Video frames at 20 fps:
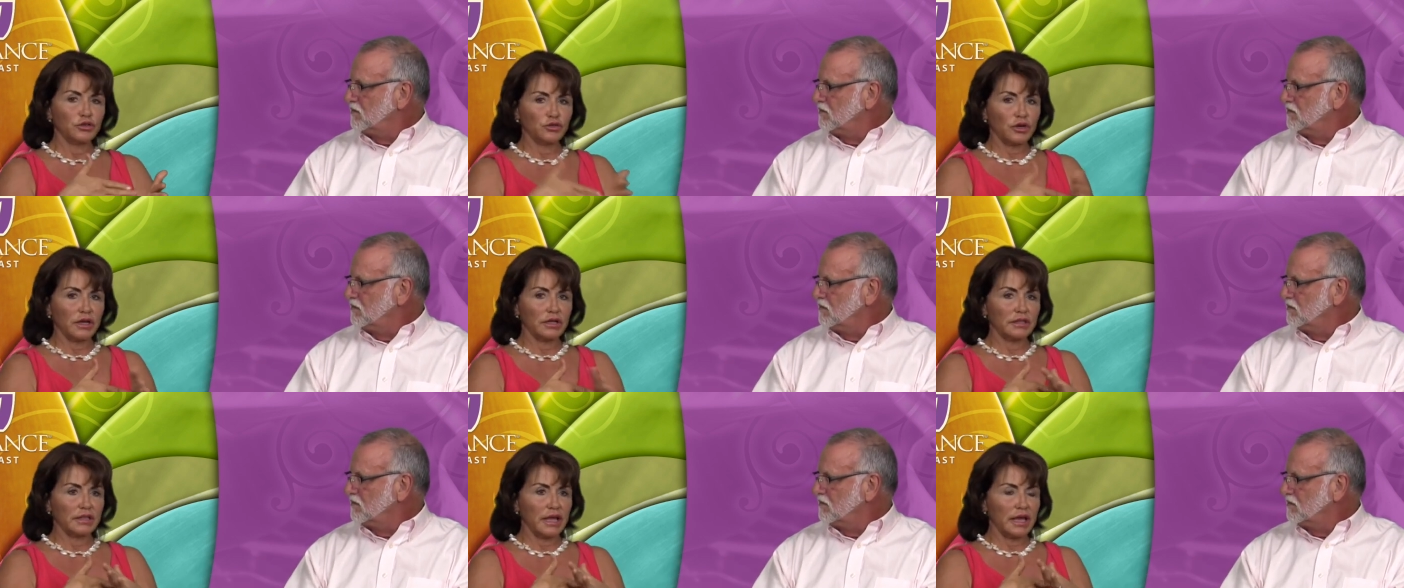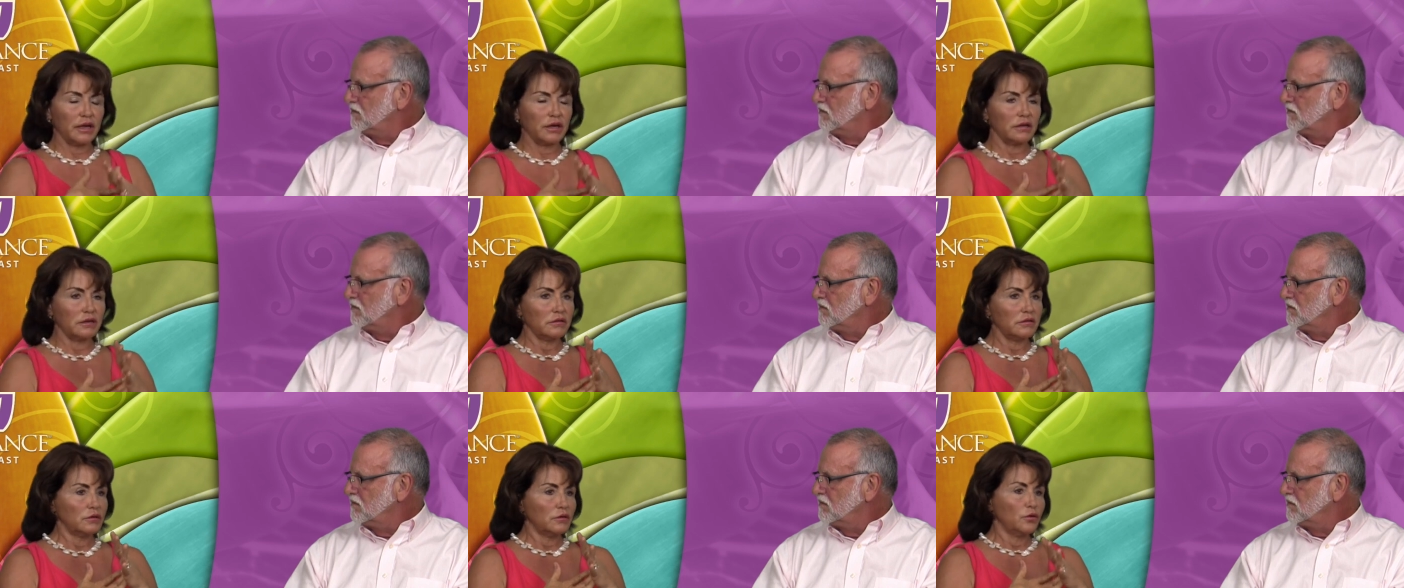Speaker 1: drug
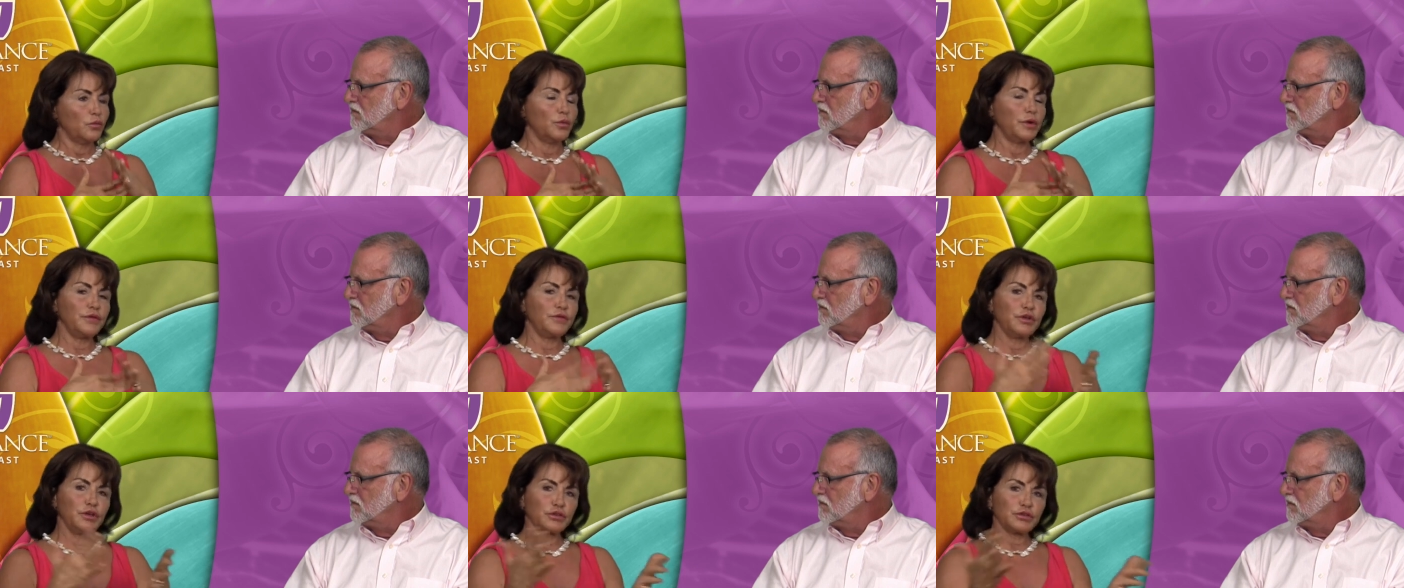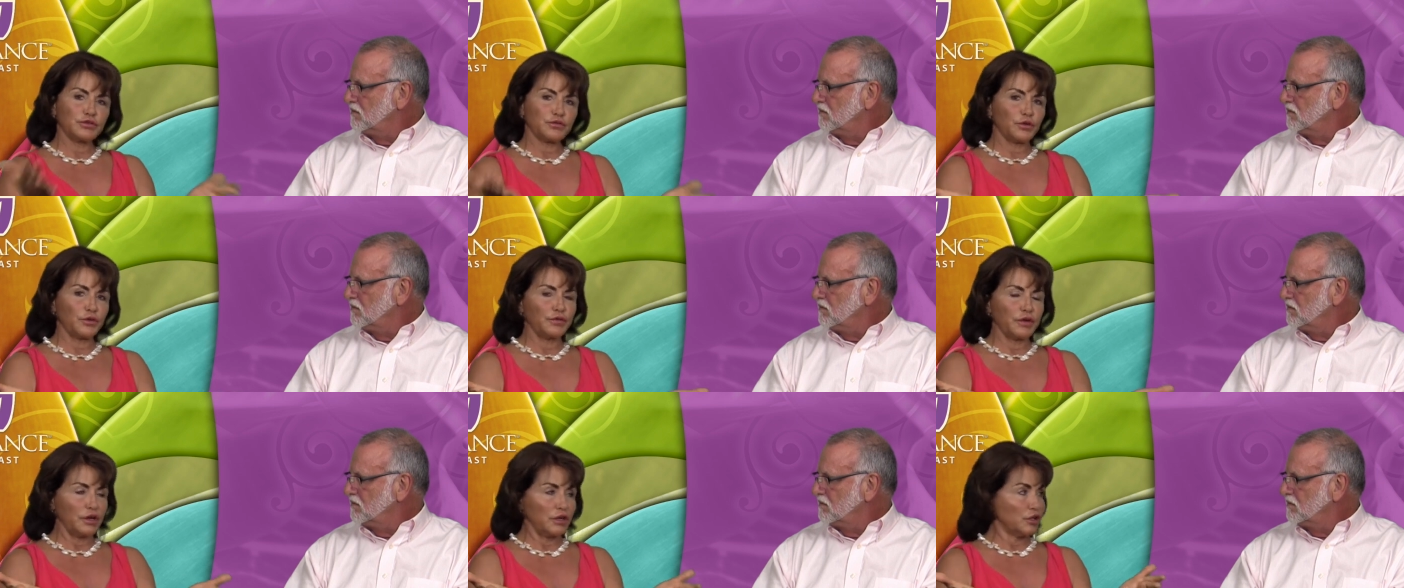that we've used
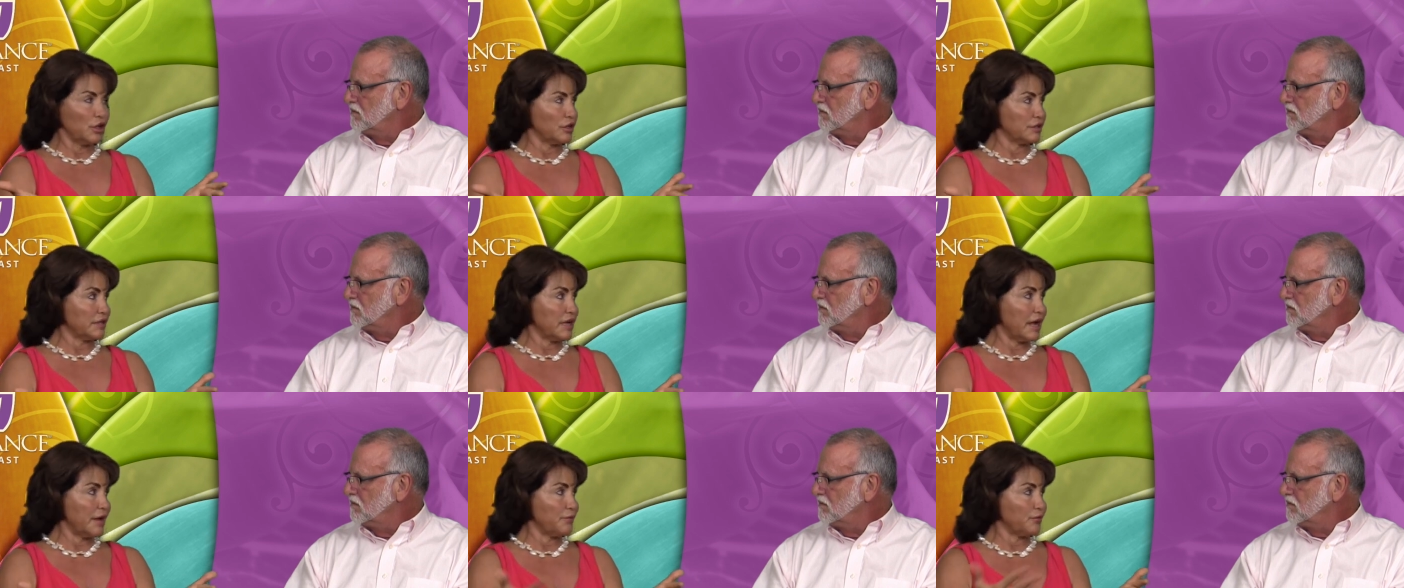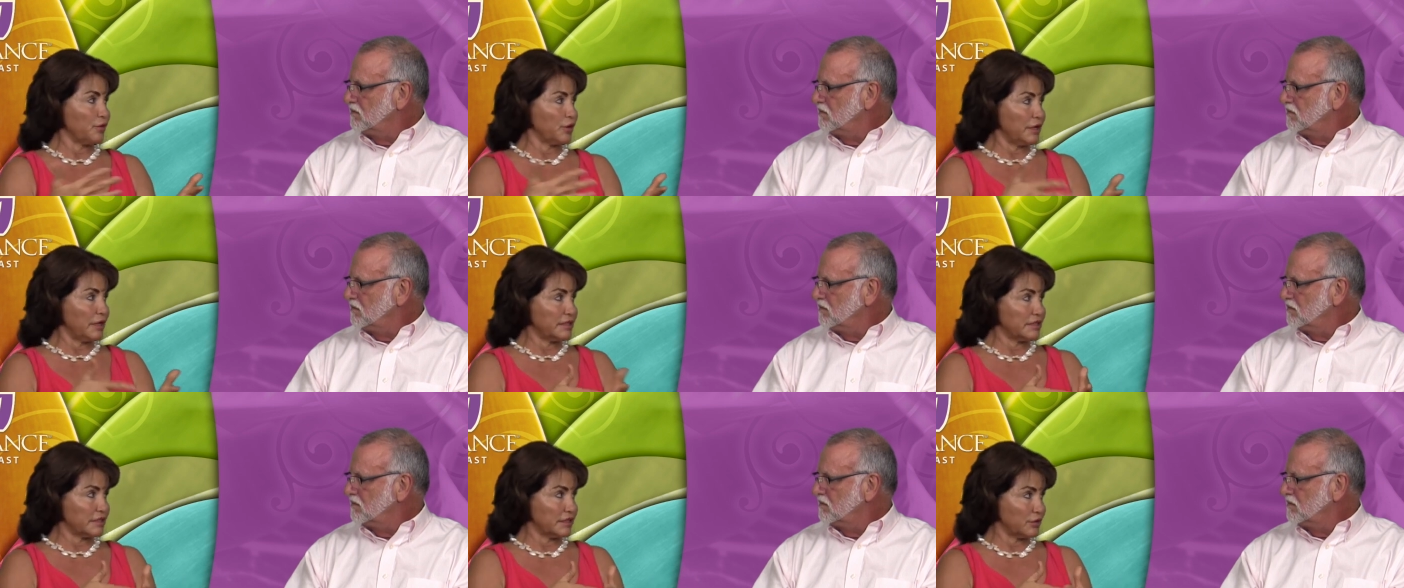for a very long time for
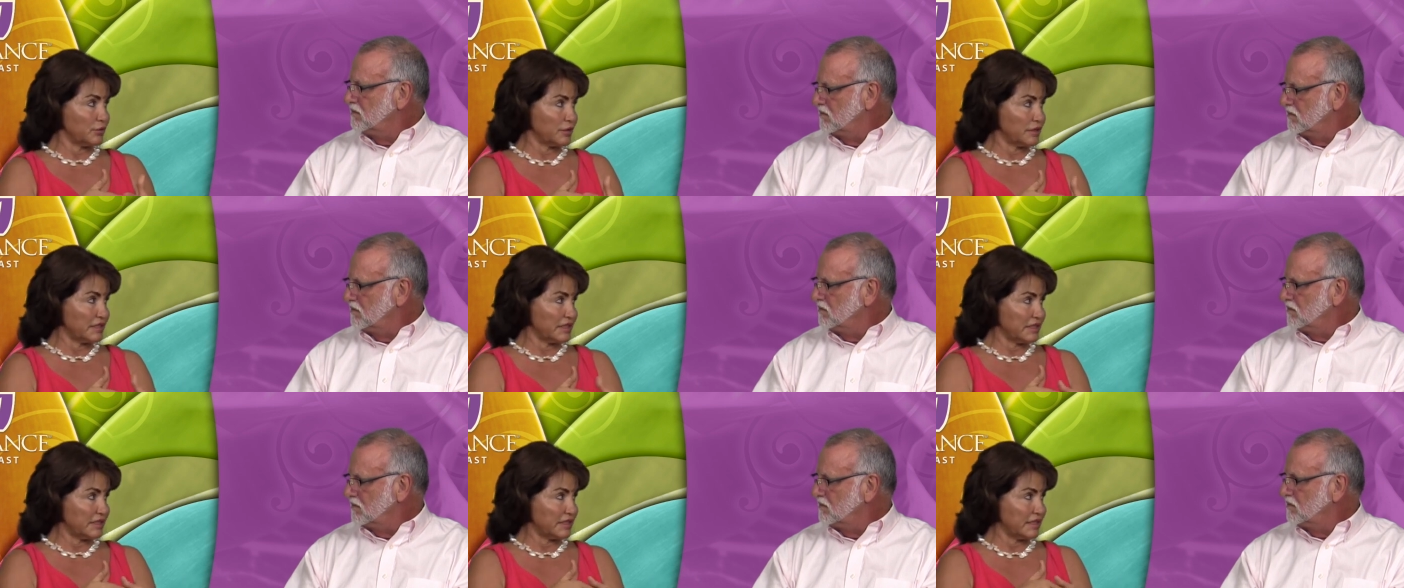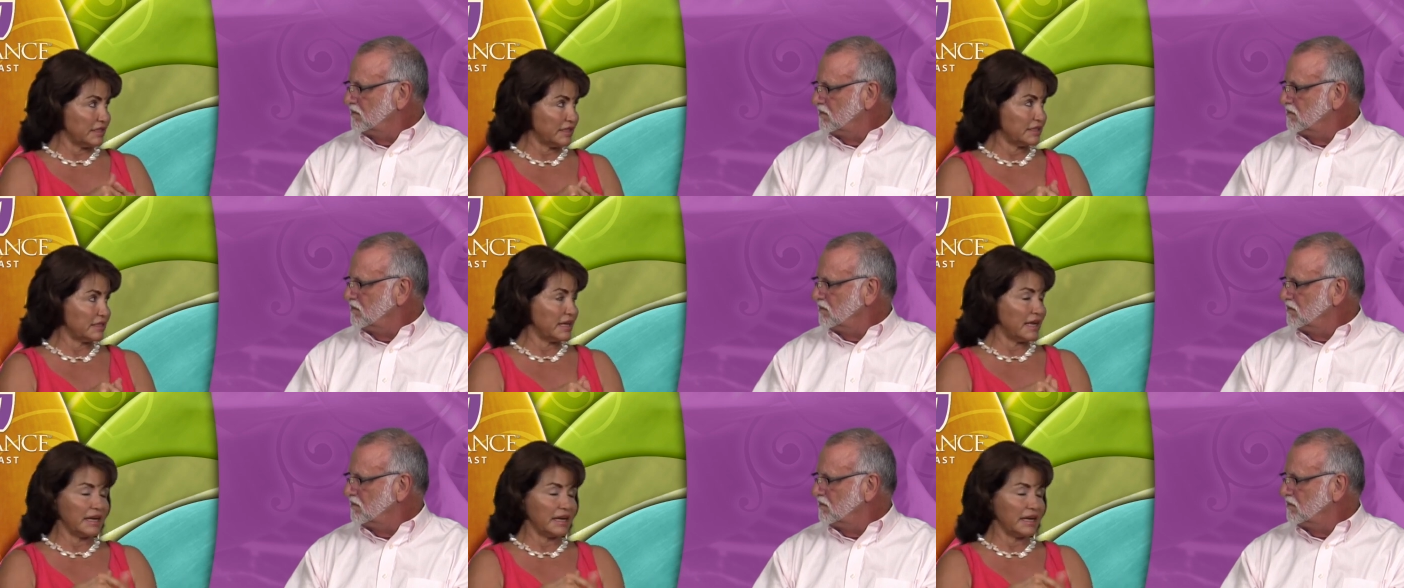insulin resistance,